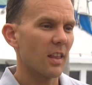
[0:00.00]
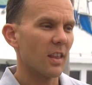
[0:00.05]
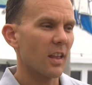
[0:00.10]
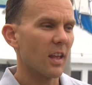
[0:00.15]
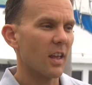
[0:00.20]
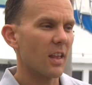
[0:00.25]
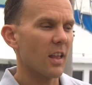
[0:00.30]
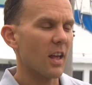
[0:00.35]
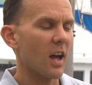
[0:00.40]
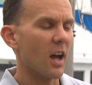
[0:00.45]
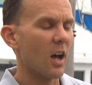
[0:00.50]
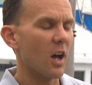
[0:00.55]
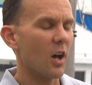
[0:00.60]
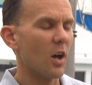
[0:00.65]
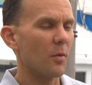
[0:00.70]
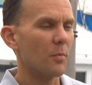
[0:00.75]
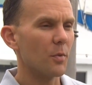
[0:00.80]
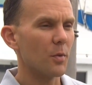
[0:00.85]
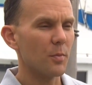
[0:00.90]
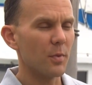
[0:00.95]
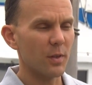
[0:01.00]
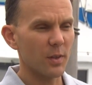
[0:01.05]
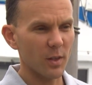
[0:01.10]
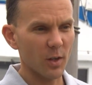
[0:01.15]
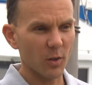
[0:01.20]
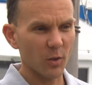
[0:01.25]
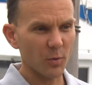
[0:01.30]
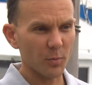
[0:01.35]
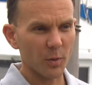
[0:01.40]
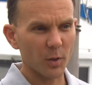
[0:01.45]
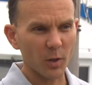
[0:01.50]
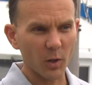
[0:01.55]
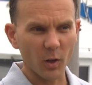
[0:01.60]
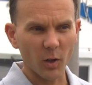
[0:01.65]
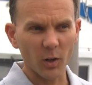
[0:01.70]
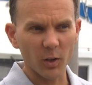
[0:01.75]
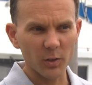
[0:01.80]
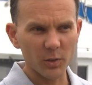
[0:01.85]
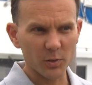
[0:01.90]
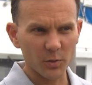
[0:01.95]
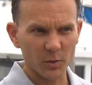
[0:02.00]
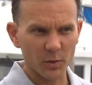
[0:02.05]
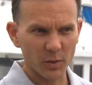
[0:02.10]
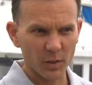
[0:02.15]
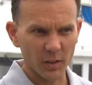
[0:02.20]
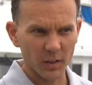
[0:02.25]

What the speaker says: You mean the ultimate cause, or the?